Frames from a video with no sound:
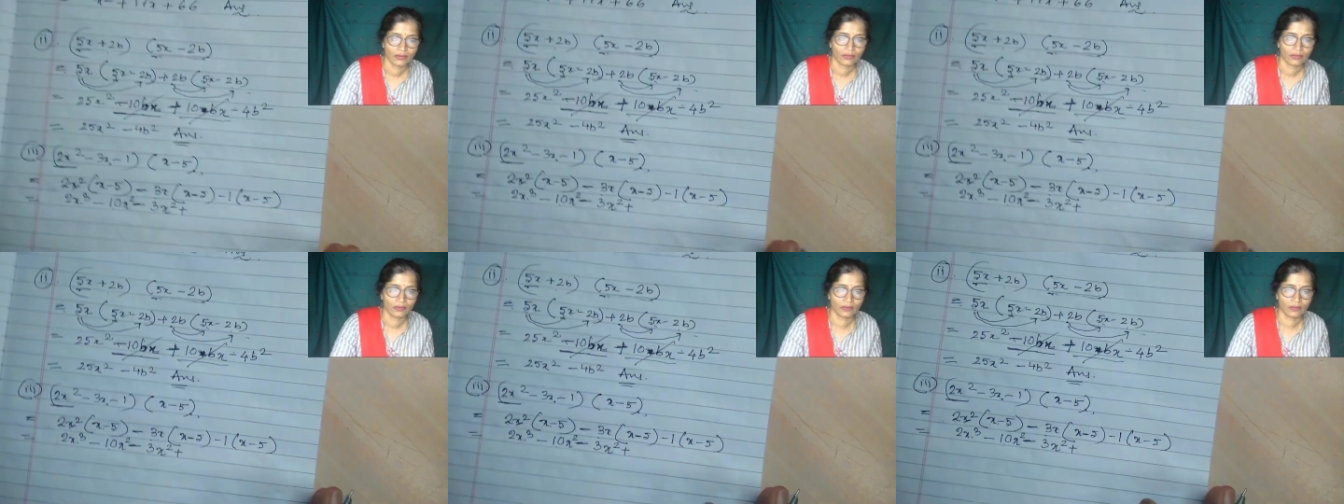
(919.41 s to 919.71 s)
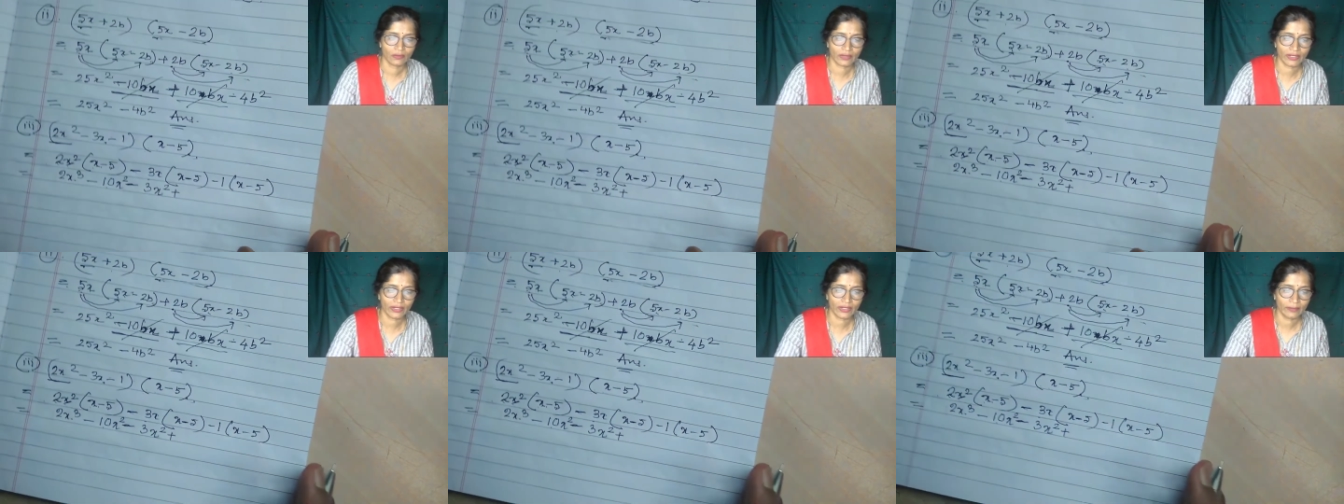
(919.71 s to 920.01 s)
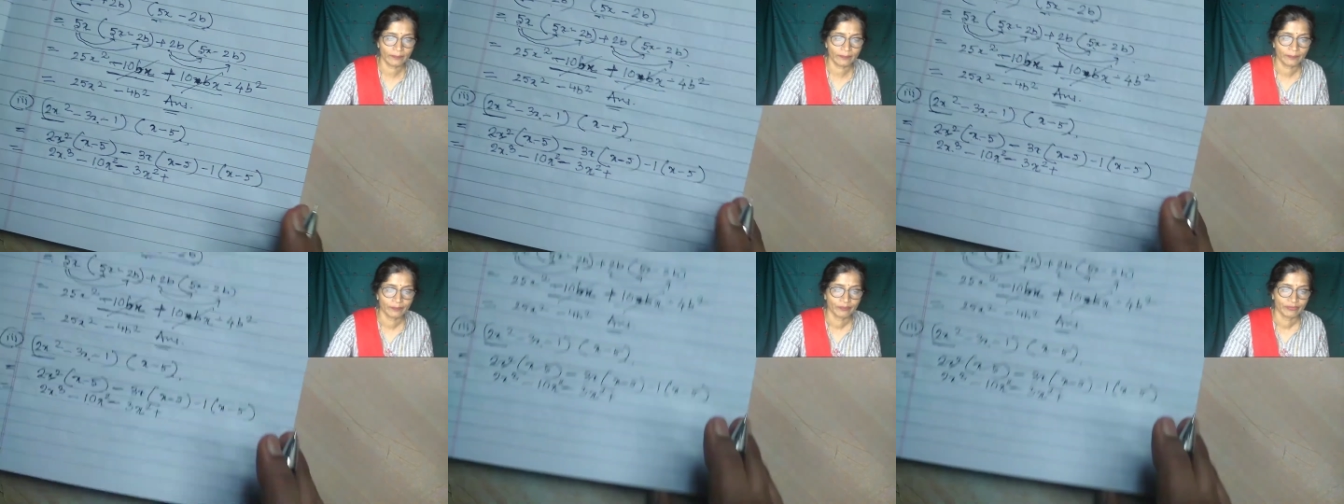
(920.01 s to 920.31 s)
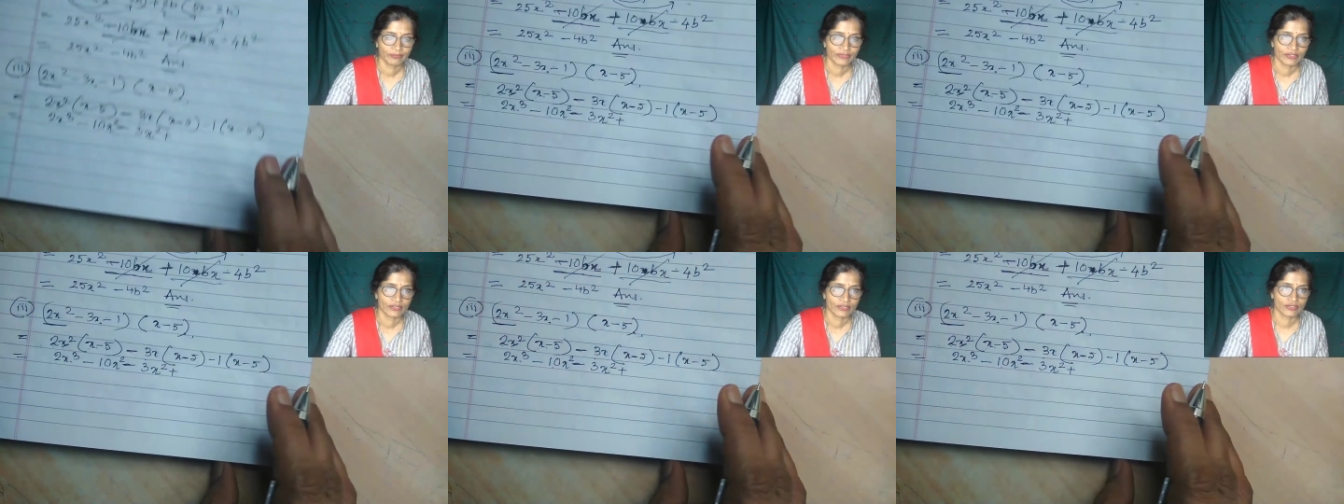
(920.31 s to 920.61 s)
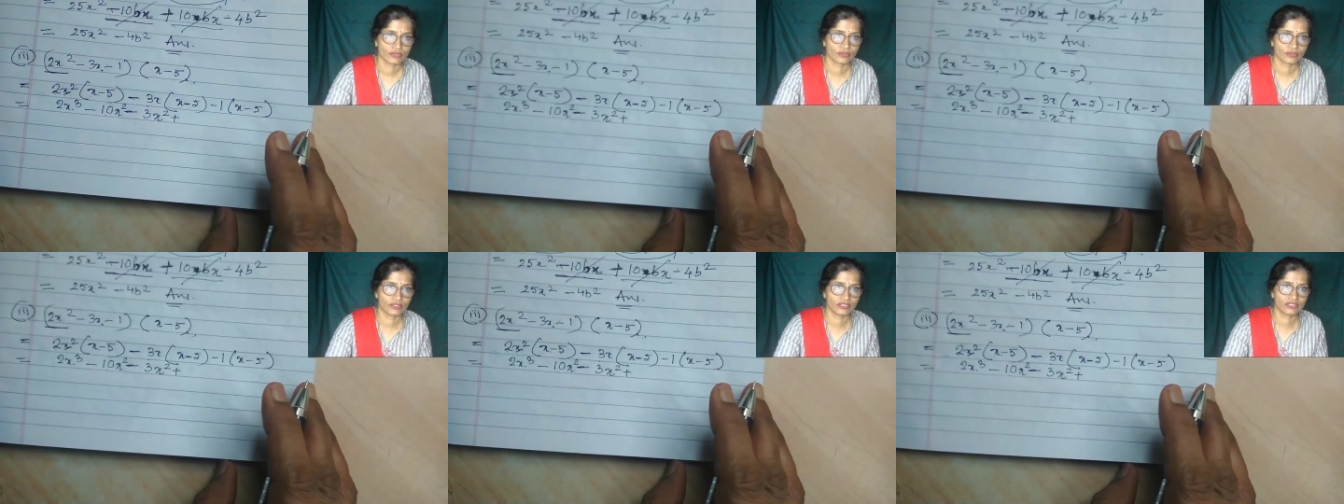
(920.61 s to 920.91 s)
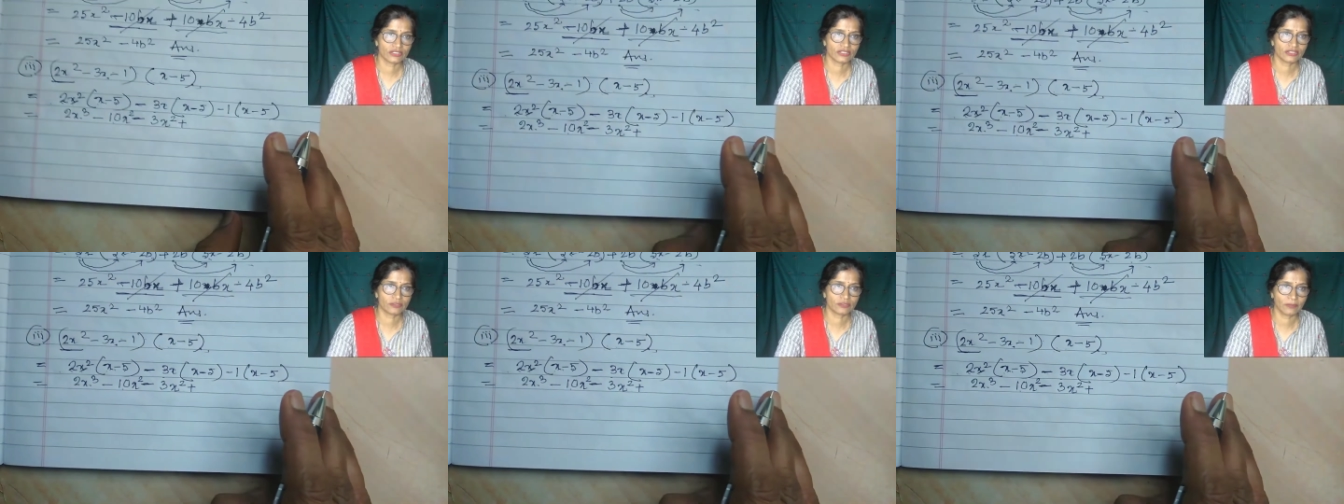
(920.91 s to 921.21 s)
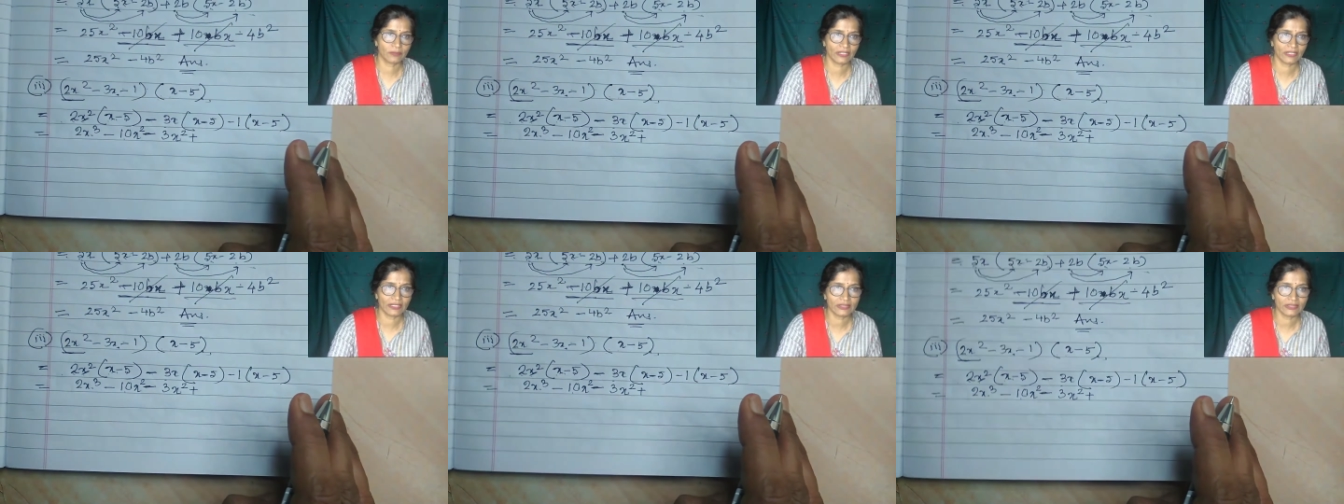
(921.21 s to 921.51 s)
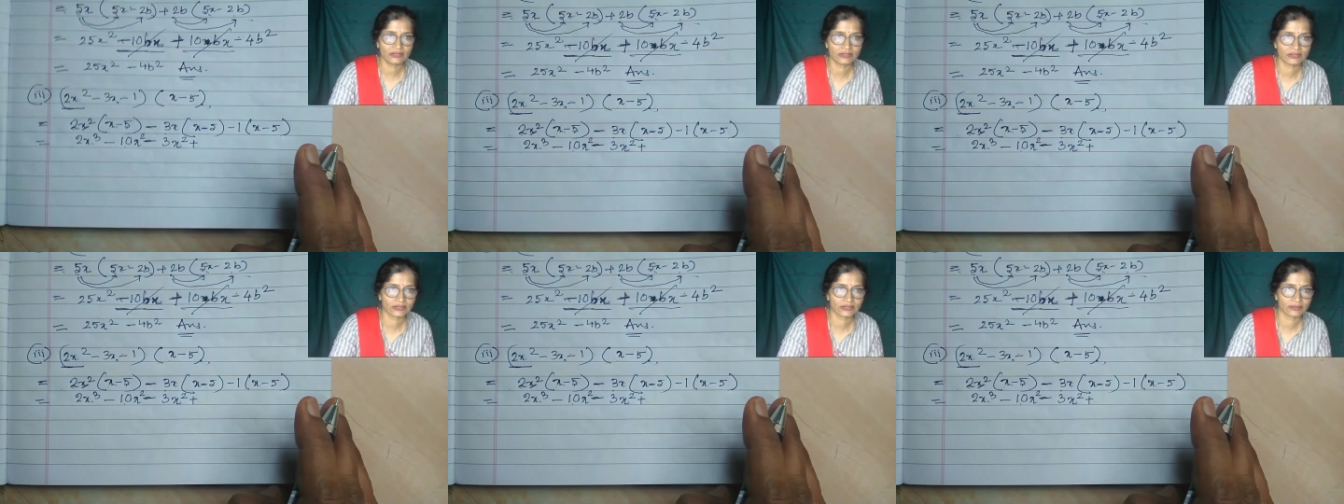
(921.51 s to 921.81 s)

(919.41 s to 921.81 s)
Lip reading: Okay, so this is plus,